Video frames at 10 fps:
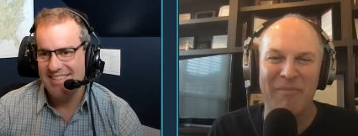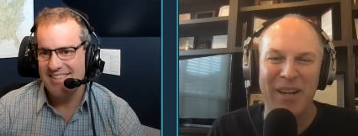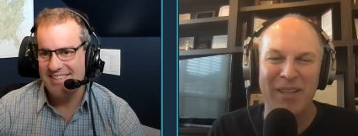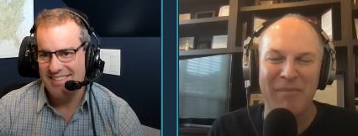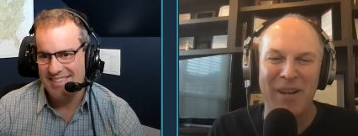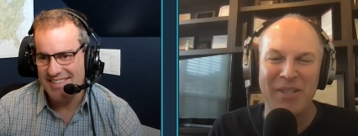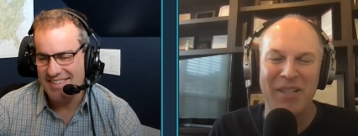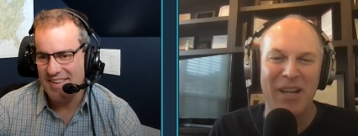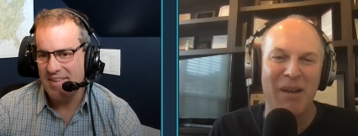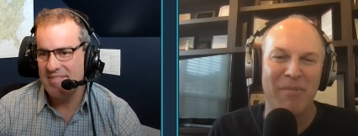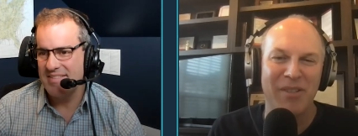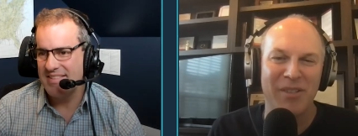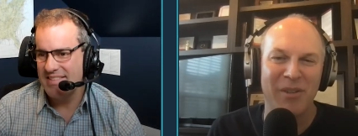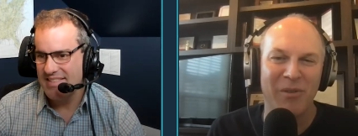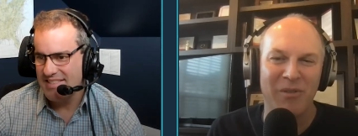Speaker 1: make the magic happen.
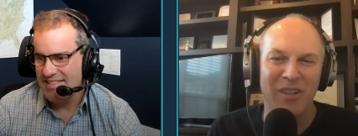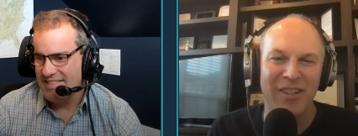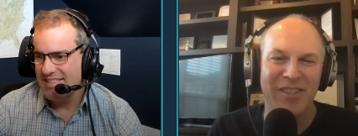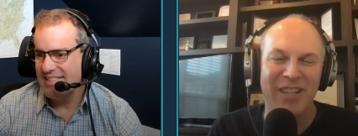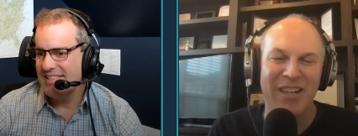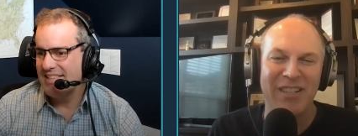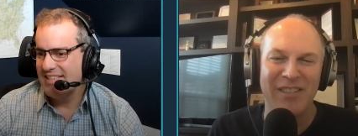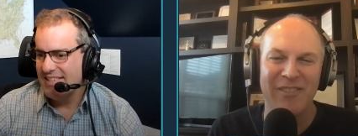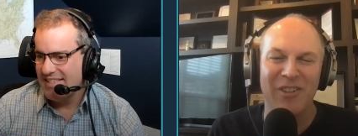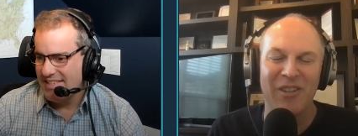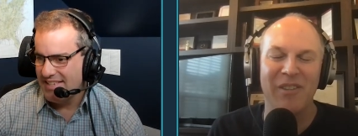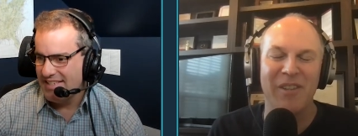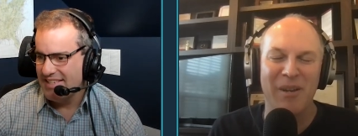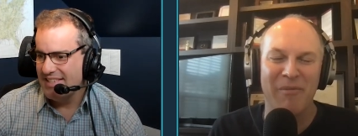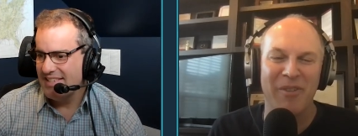So uh, shout out to all of
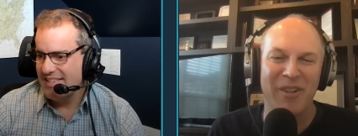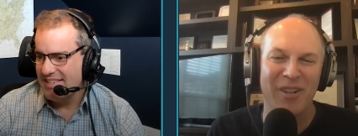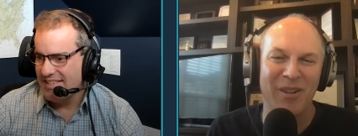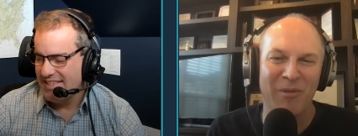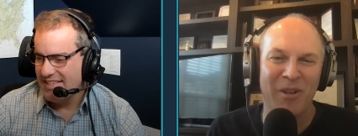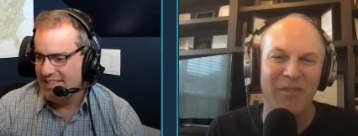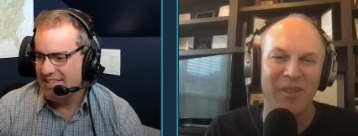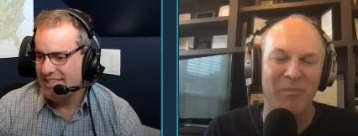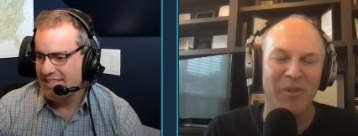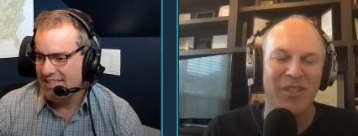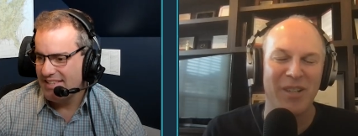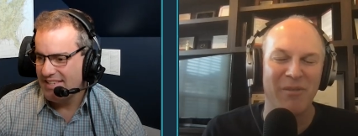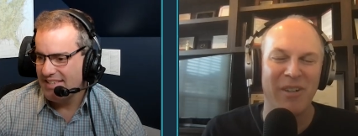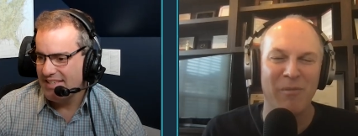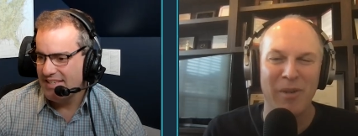them for their hard work. Really appreciate
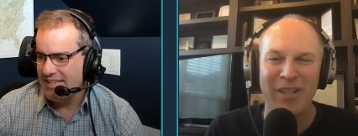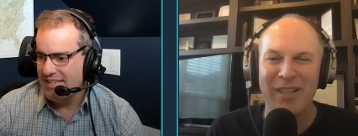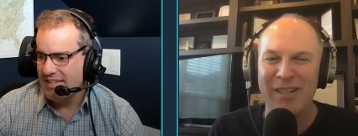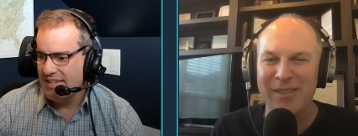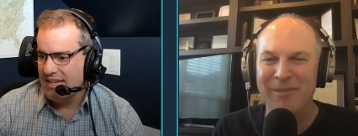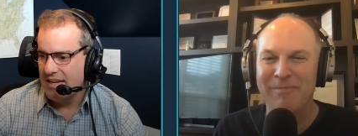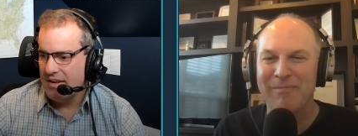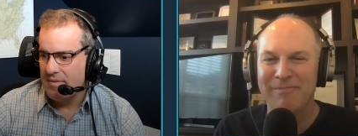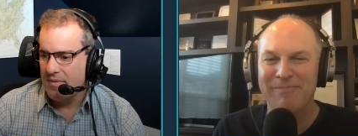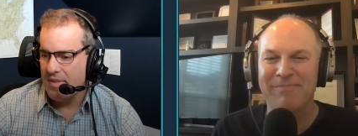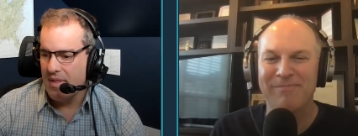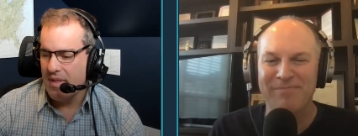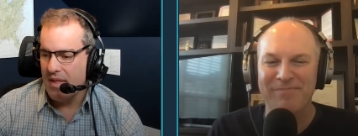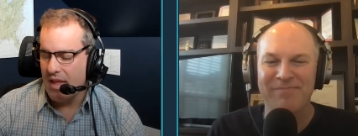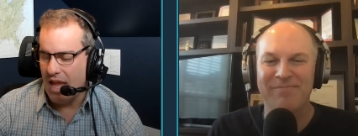what everybody does.
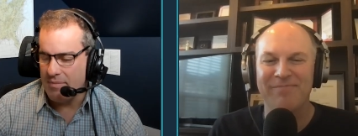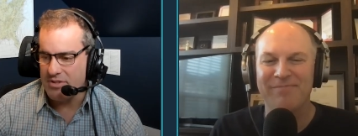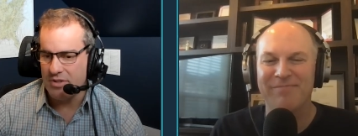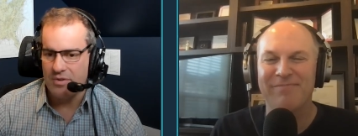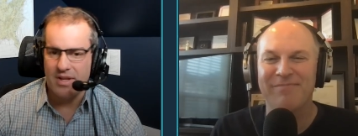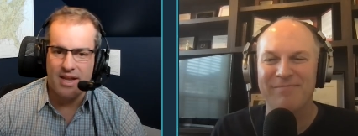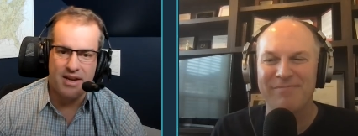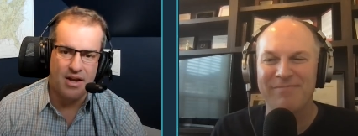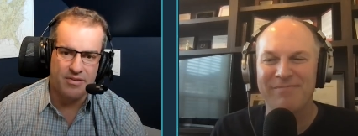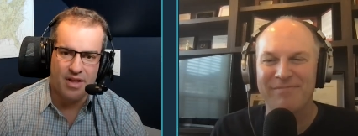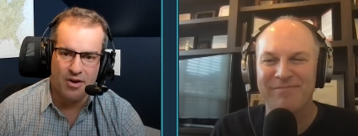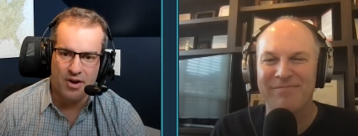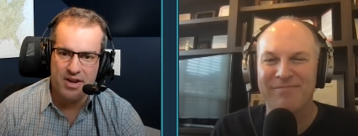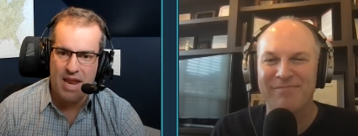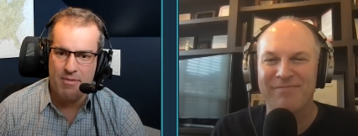
Speaker 2: Absolutely, and I'll I'll go
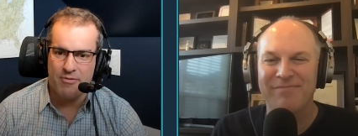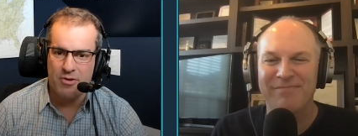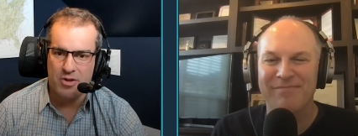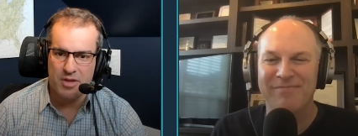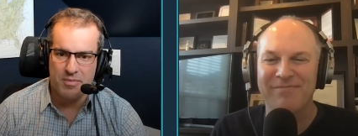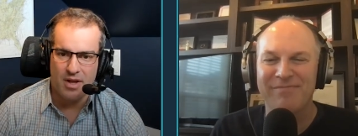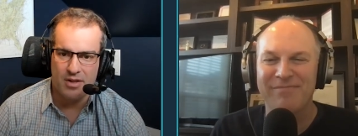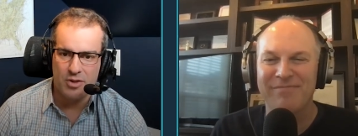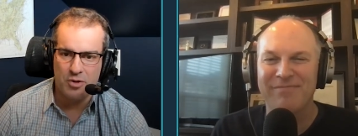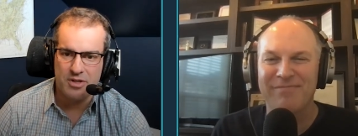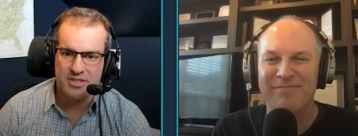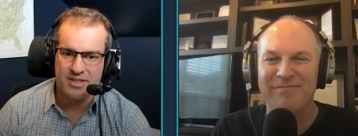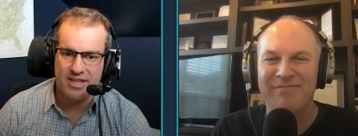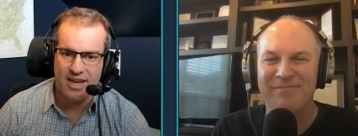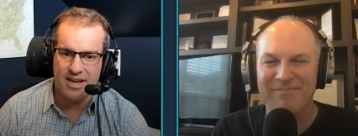ahead and name a few of them. Uh, Lucas
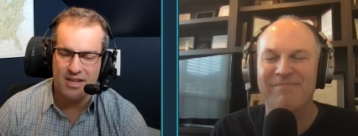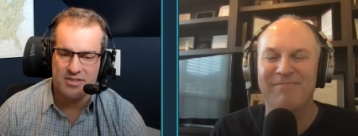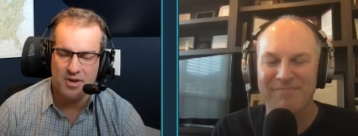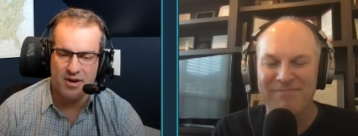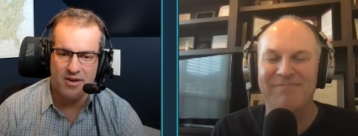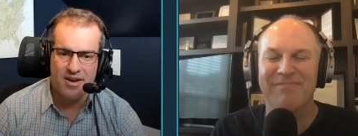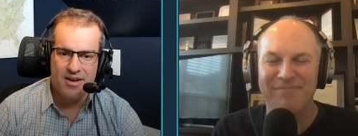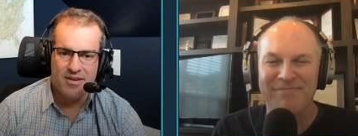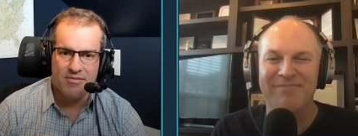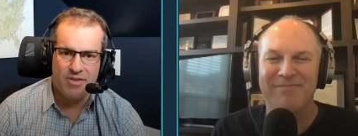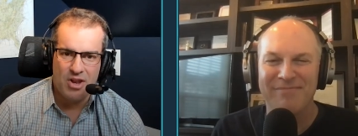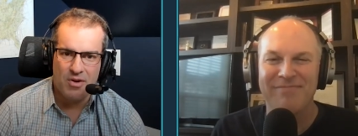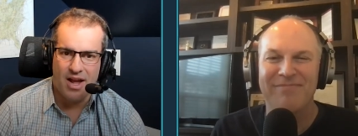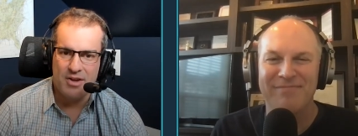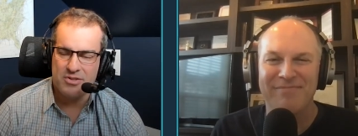Lakeen, he's our video
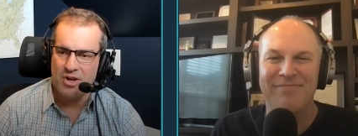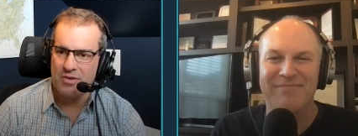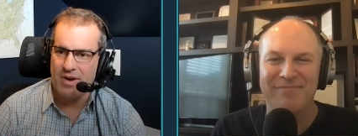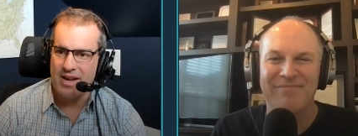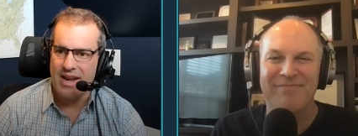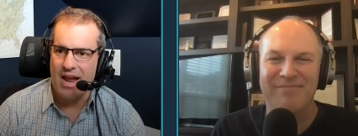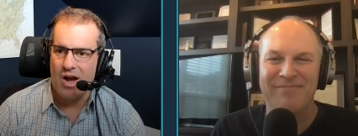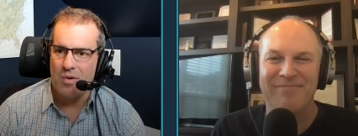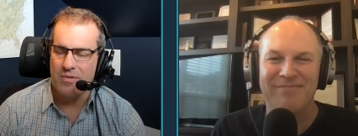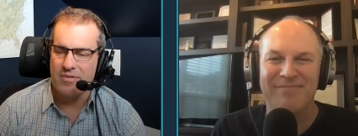guy who's on right now. We've